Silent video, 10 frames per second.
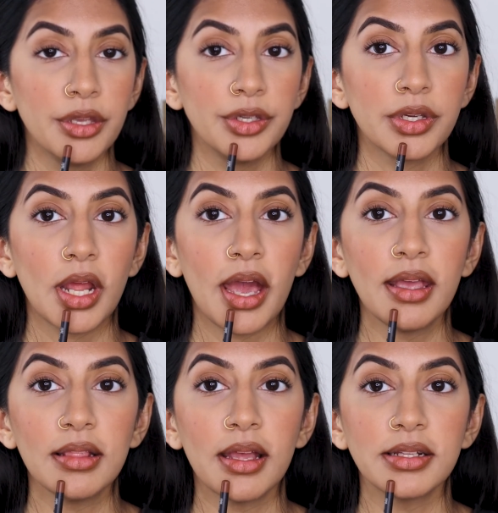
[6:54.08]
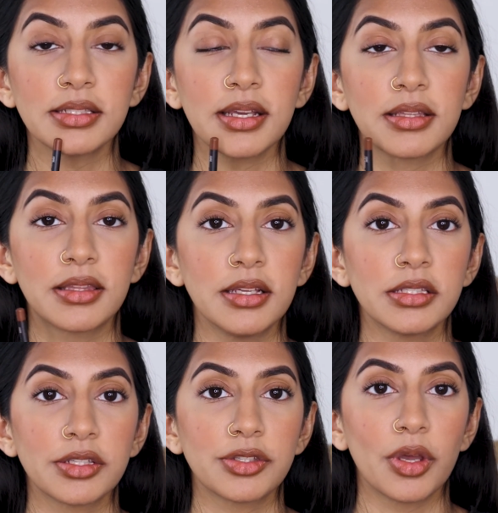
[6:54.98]
You can add lines like
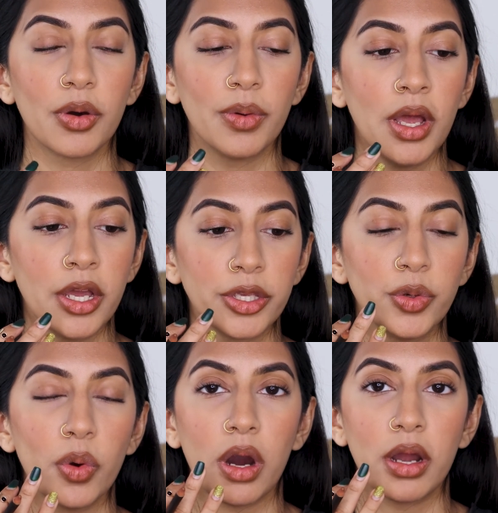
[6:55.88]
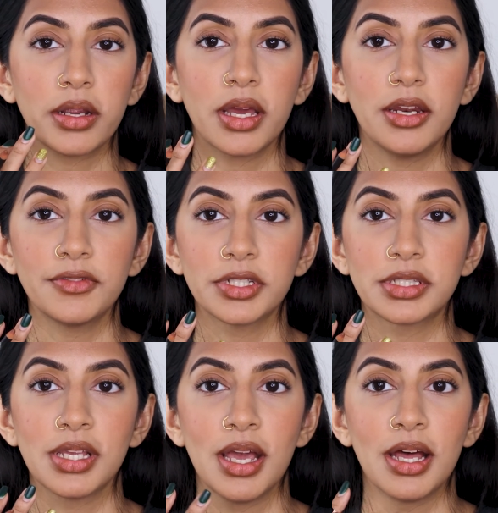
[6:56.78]
this, so you are kind of
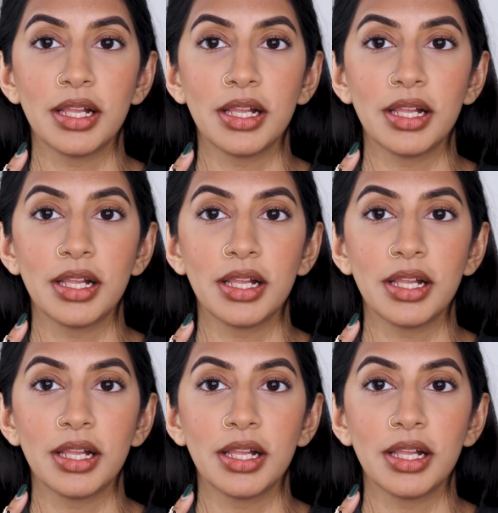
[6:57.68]
just